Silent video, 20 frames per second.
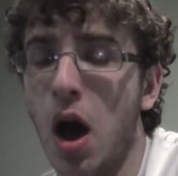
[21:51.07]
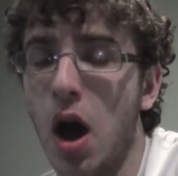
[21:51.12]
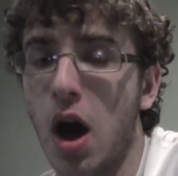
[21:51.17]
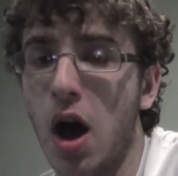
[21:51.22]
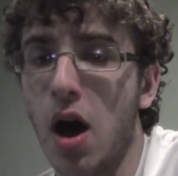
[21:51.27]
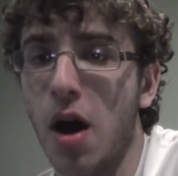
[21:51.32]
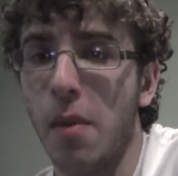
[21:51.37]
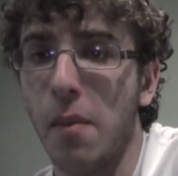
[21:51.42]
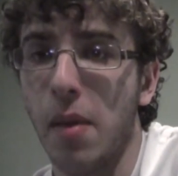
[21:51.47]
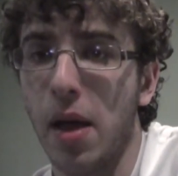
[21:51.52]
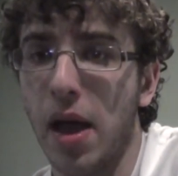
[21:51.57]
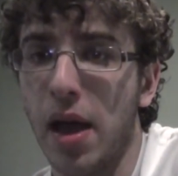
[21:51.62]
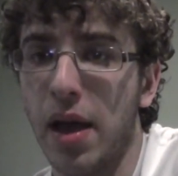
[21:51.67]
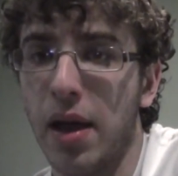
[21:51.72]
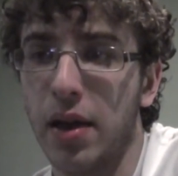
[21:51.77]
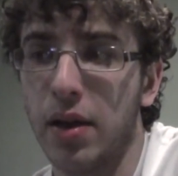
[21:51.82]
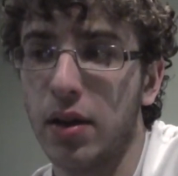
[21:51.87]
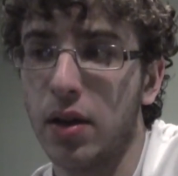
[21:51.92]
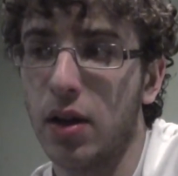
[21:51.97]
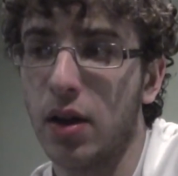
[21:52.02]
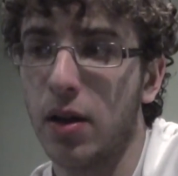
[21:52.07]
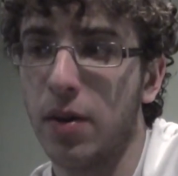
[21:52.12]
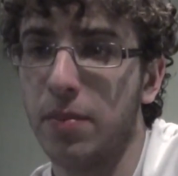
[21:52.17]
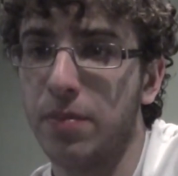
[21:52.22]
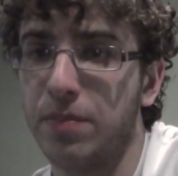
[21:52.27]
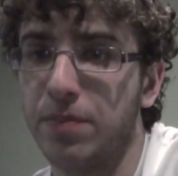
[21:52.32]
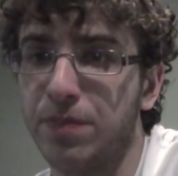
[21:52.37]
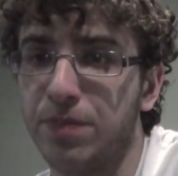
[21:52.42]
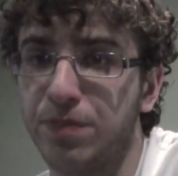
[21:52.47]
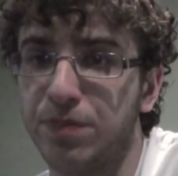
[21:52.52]
Um, and
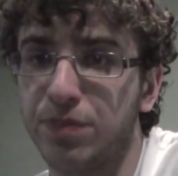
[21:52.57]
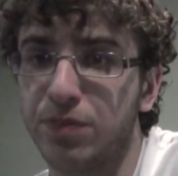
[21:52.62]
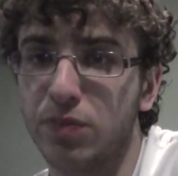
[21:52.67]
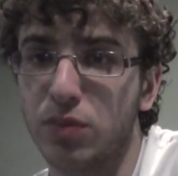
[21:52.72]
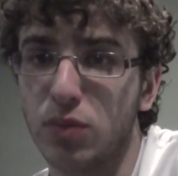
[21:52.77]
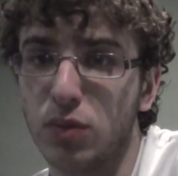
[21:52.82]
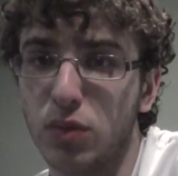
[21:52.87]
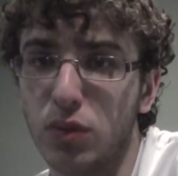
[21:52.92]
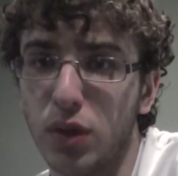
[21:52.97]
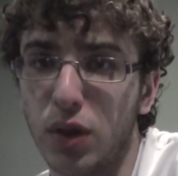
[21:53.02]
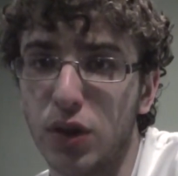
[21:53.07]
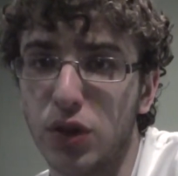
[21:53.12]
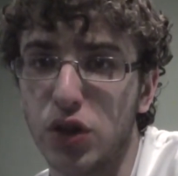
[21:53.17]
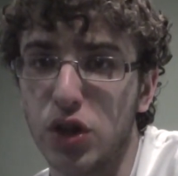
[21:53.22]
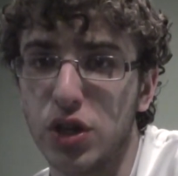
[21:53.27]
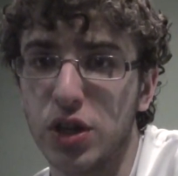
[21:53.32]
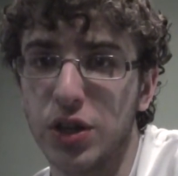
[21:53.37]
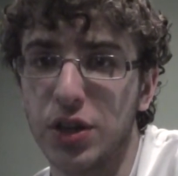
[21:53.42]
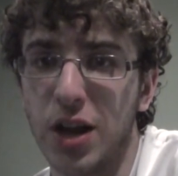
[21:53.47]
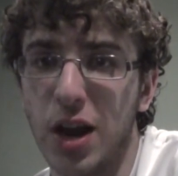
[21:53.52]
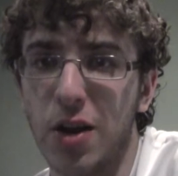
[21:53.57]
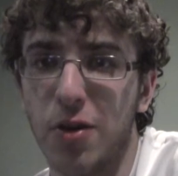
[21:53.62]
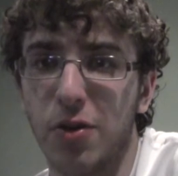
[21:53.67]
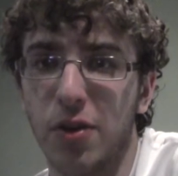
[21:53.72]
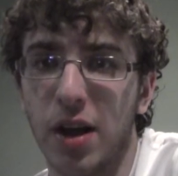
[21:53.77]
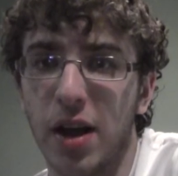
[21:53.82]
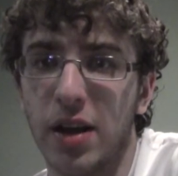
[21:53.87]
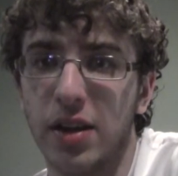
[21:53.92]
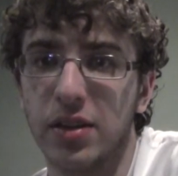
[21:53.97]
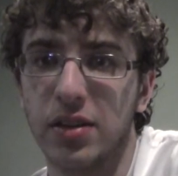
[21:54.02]
um, just in general,
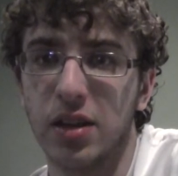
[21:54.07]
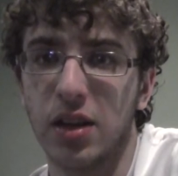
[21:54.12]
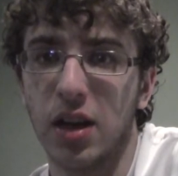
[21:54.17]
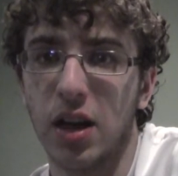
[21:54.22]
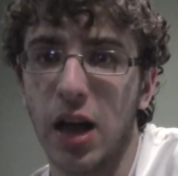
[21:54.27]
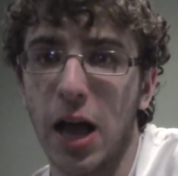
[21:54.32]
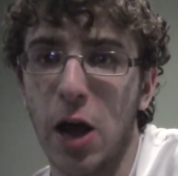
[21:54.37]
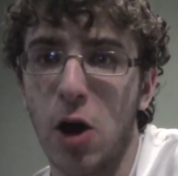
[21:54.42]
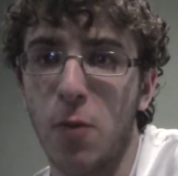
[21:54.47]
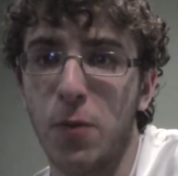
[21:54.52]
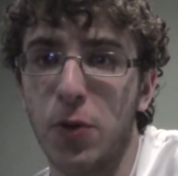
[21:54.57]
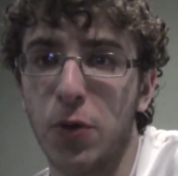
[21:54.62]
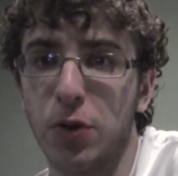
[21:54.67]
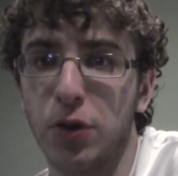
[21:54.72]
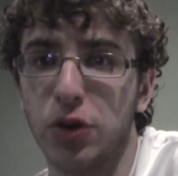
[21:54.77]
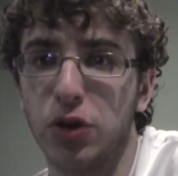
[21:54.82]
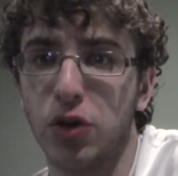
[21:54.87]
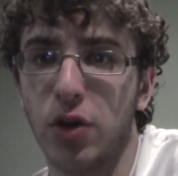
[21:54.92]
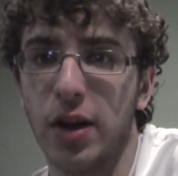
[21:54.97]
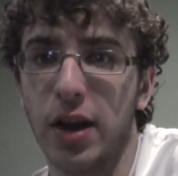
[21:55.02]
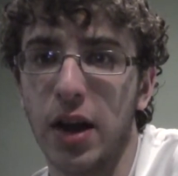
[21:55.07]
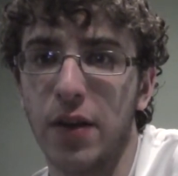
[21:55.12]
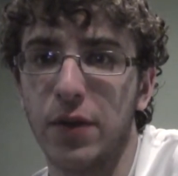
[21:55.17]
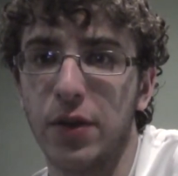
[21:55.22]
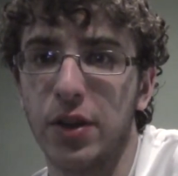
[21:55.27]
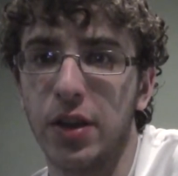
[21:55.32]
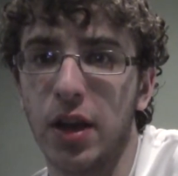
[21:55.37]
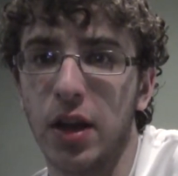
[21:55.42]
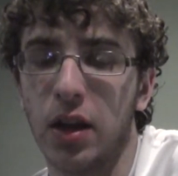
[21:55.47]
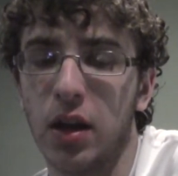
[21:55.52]
guys, uh, I hope you're enjoying
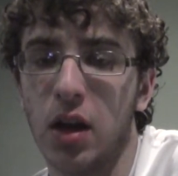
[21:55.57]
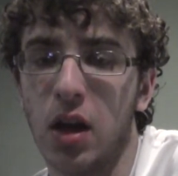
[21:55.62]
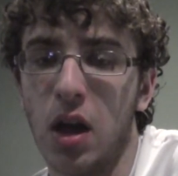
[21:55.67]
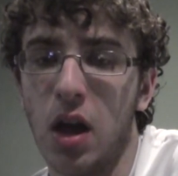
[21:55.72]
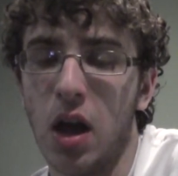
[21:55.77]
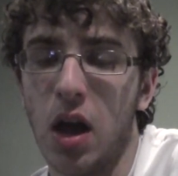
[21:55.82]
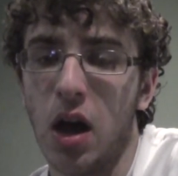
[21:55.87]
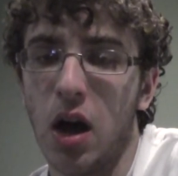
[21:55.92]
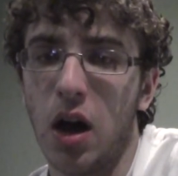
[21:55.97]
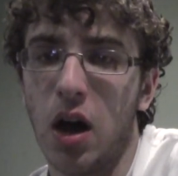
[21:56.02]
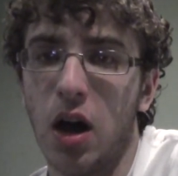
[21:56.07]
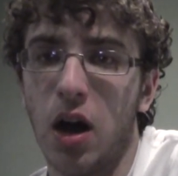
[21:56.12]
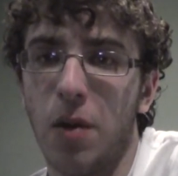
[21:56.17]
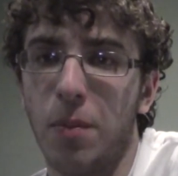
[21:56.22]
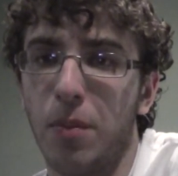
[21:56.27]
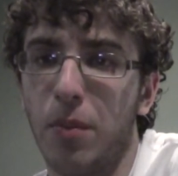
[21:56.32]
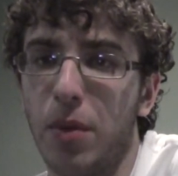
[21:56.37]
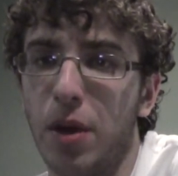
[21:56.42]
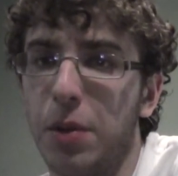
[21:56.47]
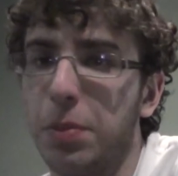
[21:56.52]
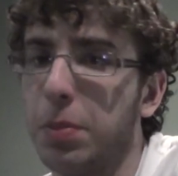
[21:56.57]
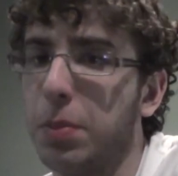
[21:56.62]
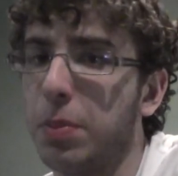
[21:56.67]
everything. Um,